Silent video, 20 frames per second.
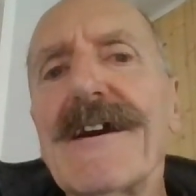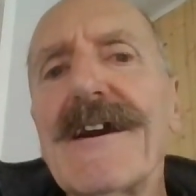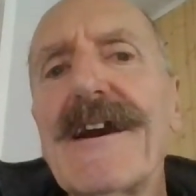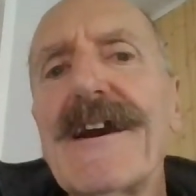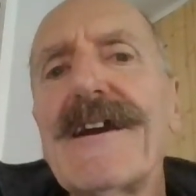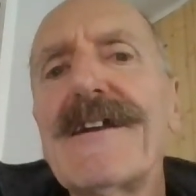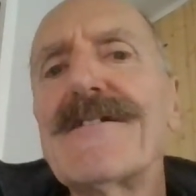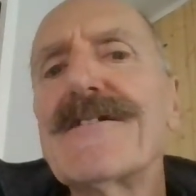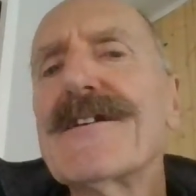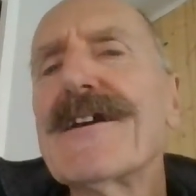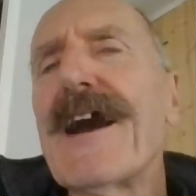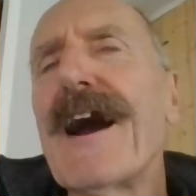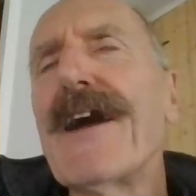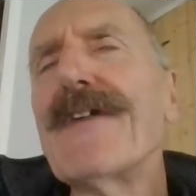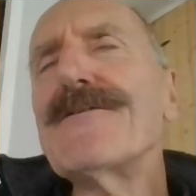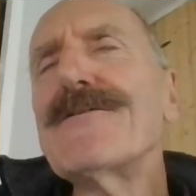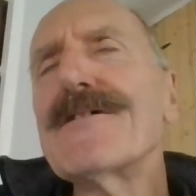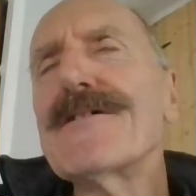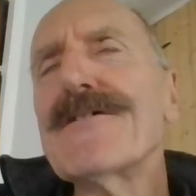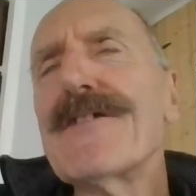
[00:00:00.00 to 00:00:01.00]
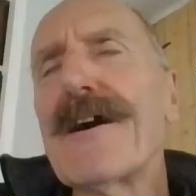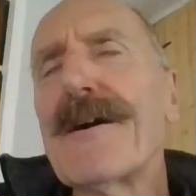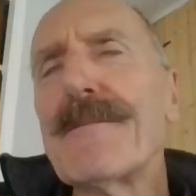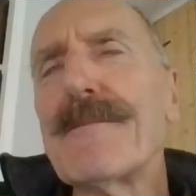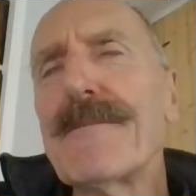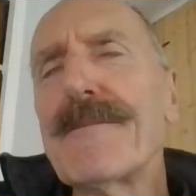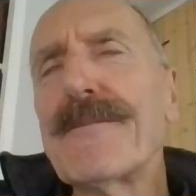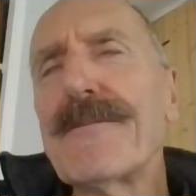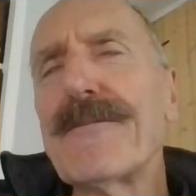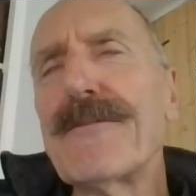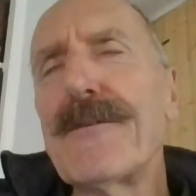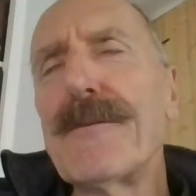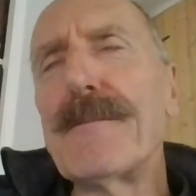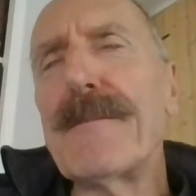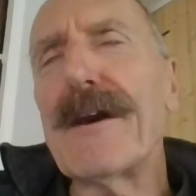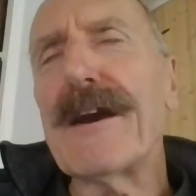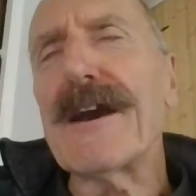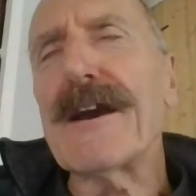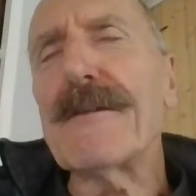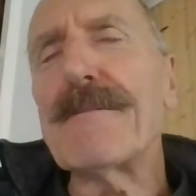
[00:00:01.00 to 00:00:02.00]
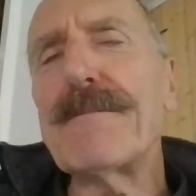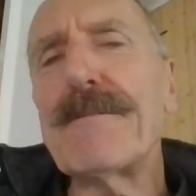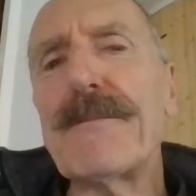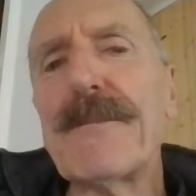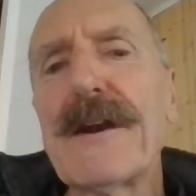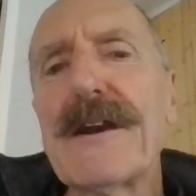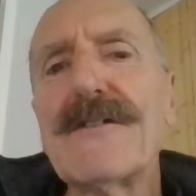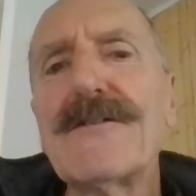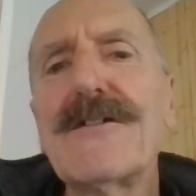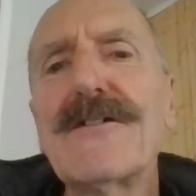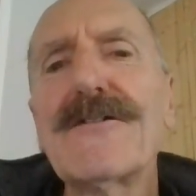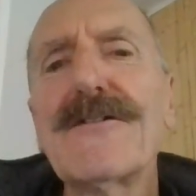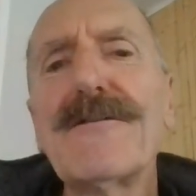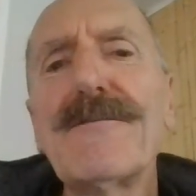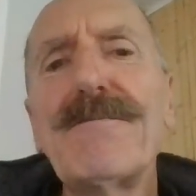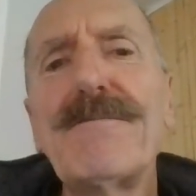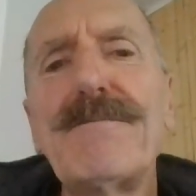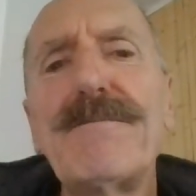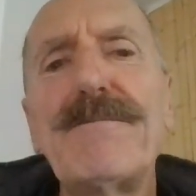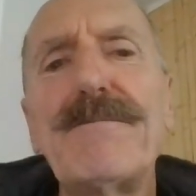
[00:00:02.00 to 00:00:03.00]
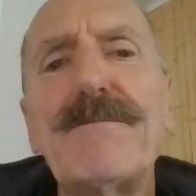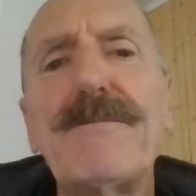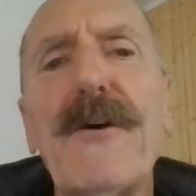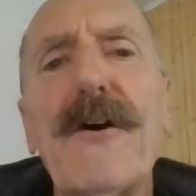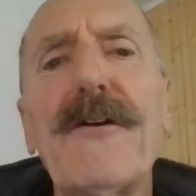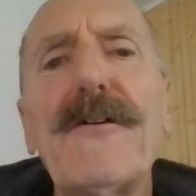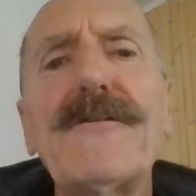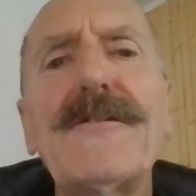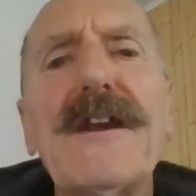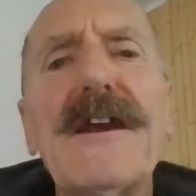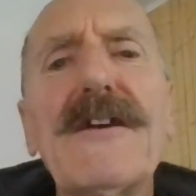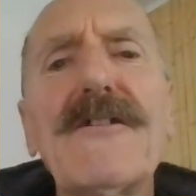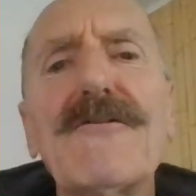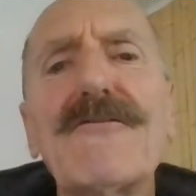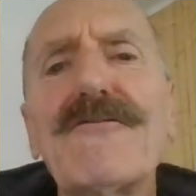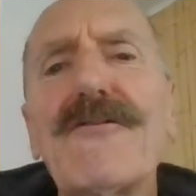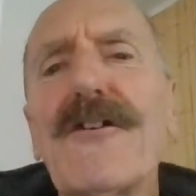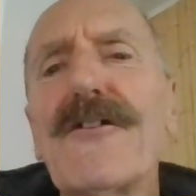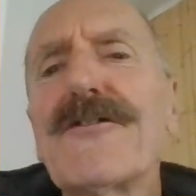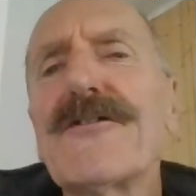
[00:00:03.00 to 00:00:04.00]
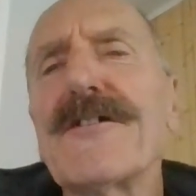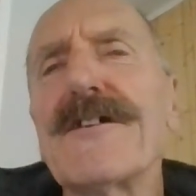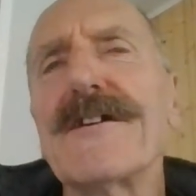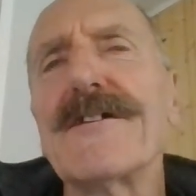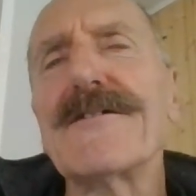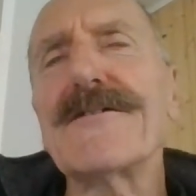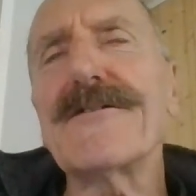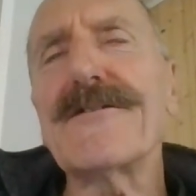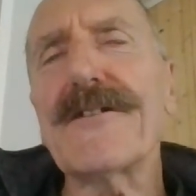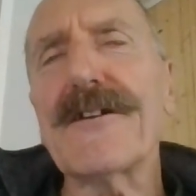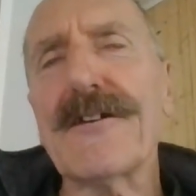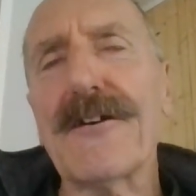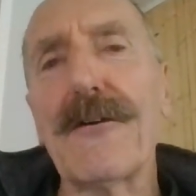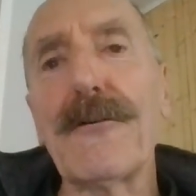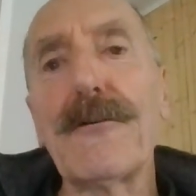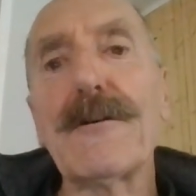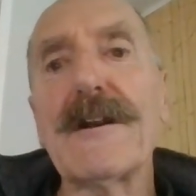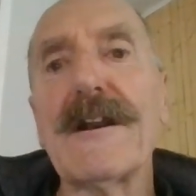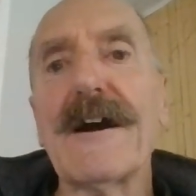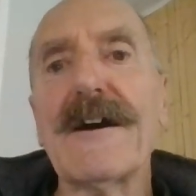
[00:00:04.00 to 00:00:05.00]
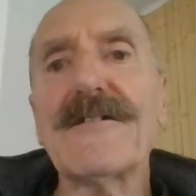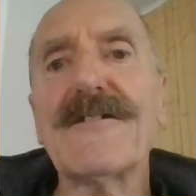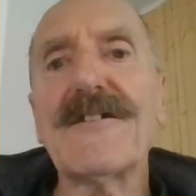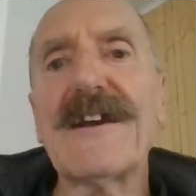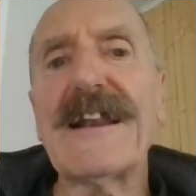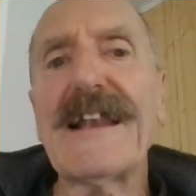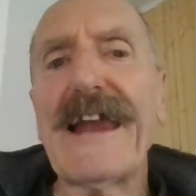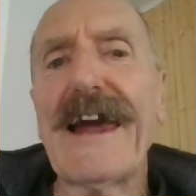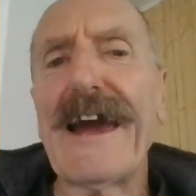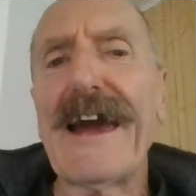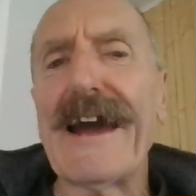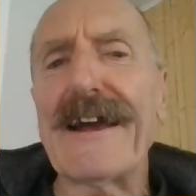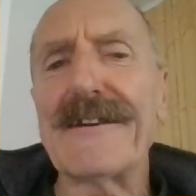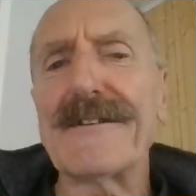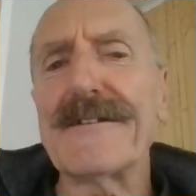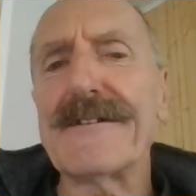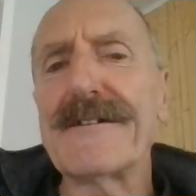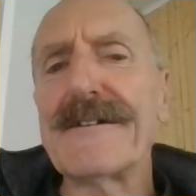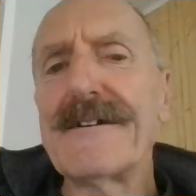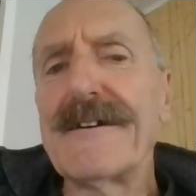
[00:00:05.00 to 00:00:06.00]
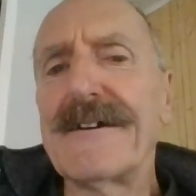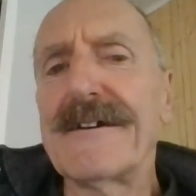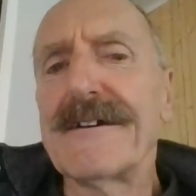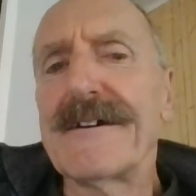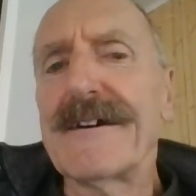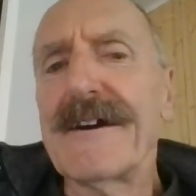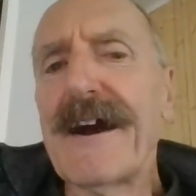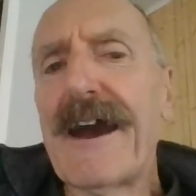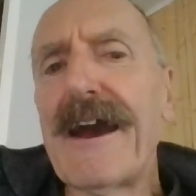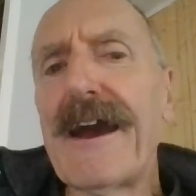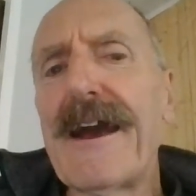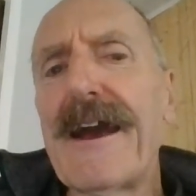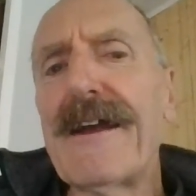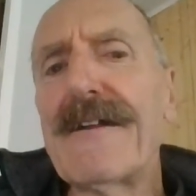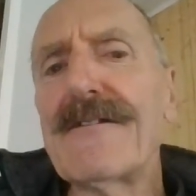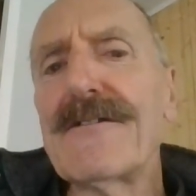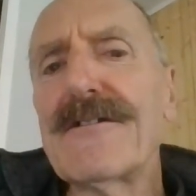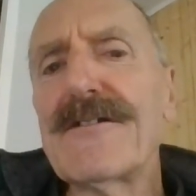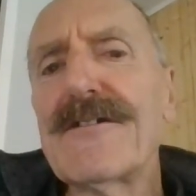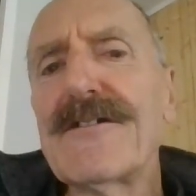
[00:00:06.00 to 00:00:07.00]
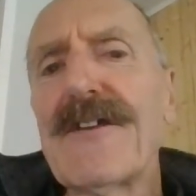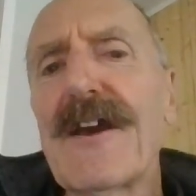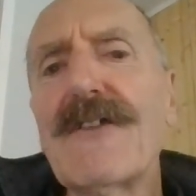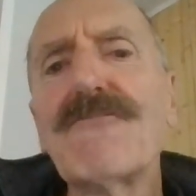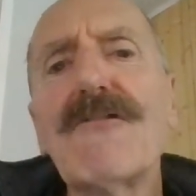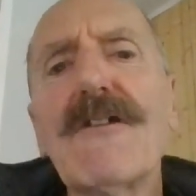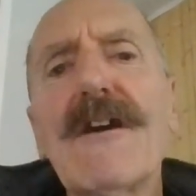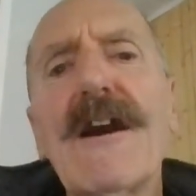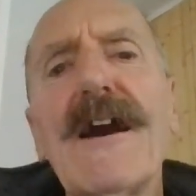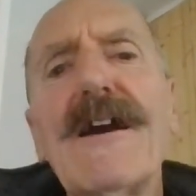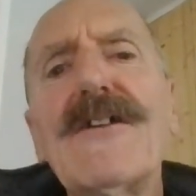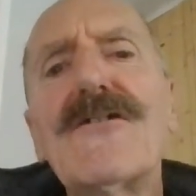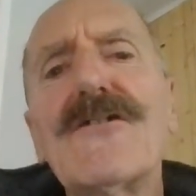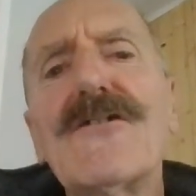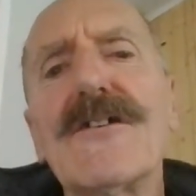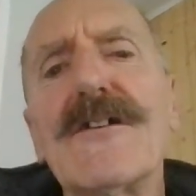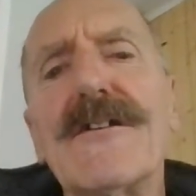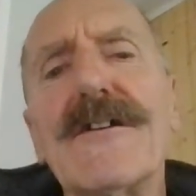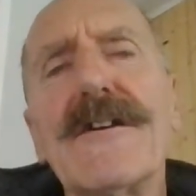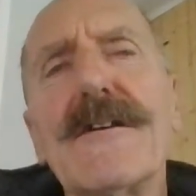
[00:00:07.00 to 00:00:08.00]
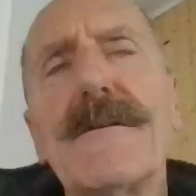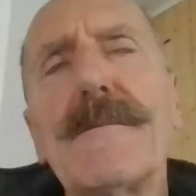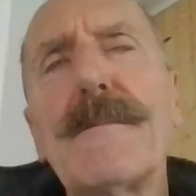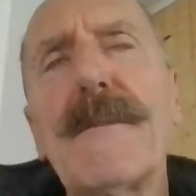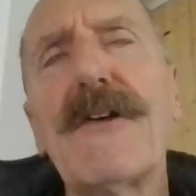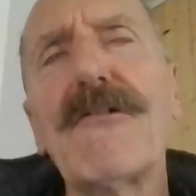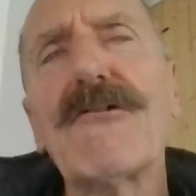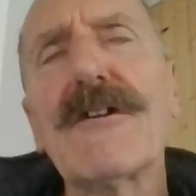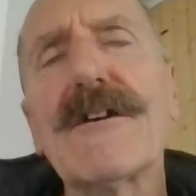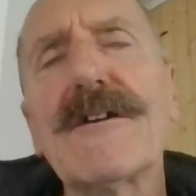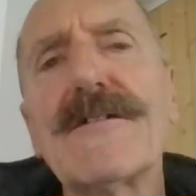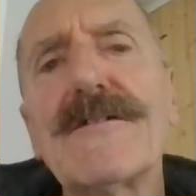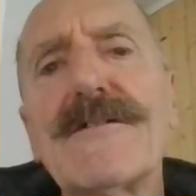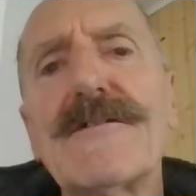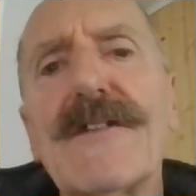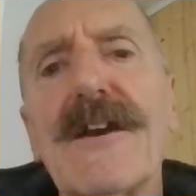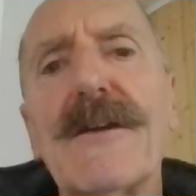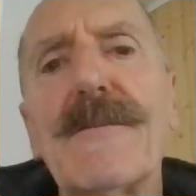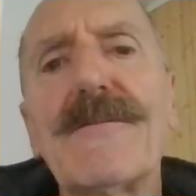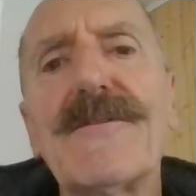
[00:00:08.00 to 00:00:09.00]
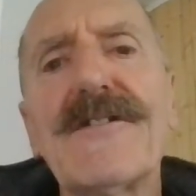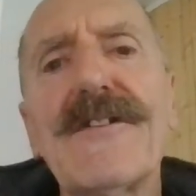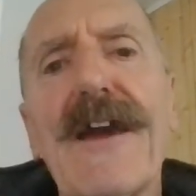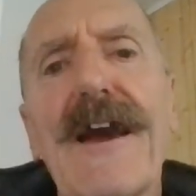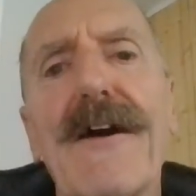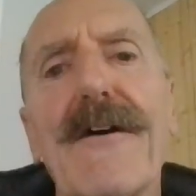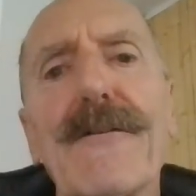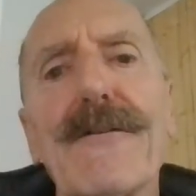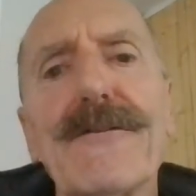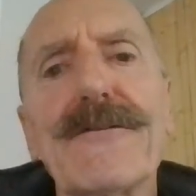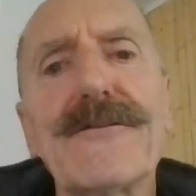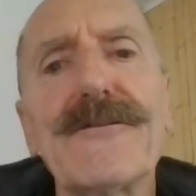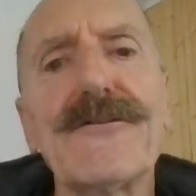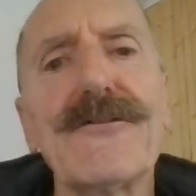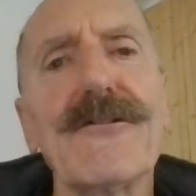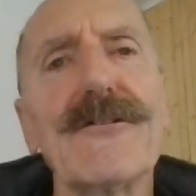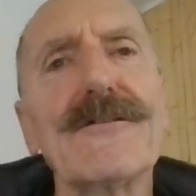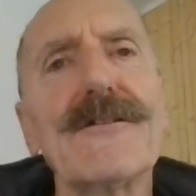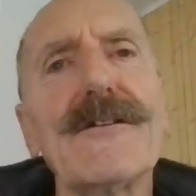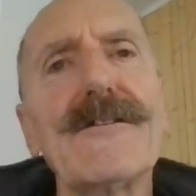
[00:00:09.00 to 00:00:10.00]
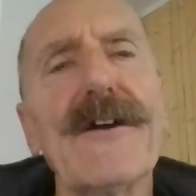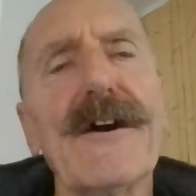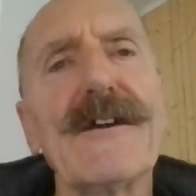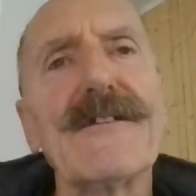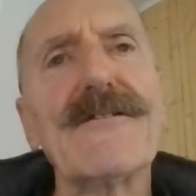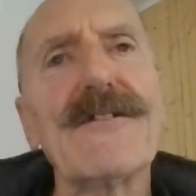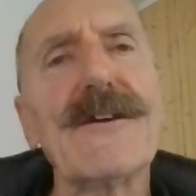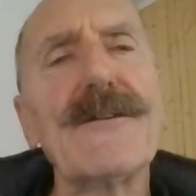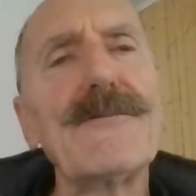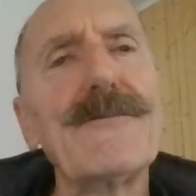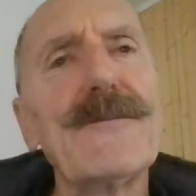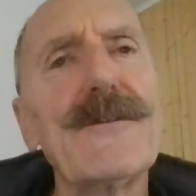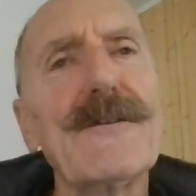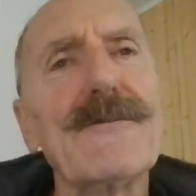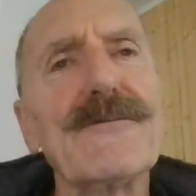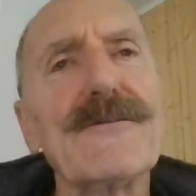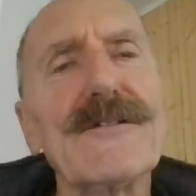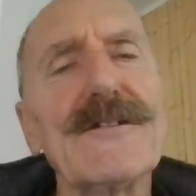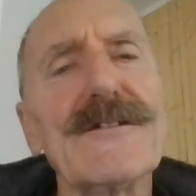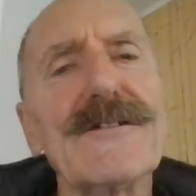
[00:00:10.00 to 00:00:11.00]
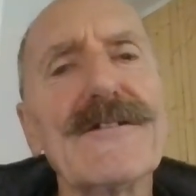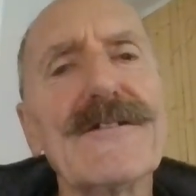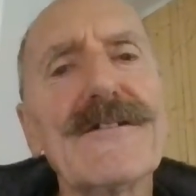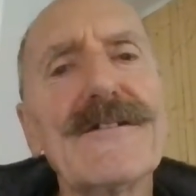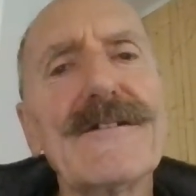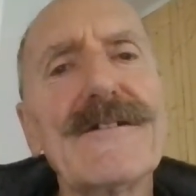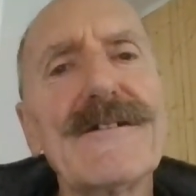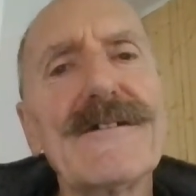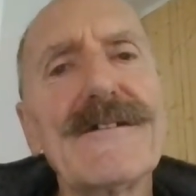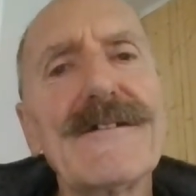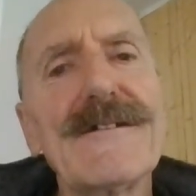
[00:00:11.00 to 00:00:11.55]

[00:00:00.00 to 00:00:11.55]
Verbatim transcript: it conjures up for me pictures of burning crosses, the Ku Klux Klan, and segregation in America's Deep South during the 1950s.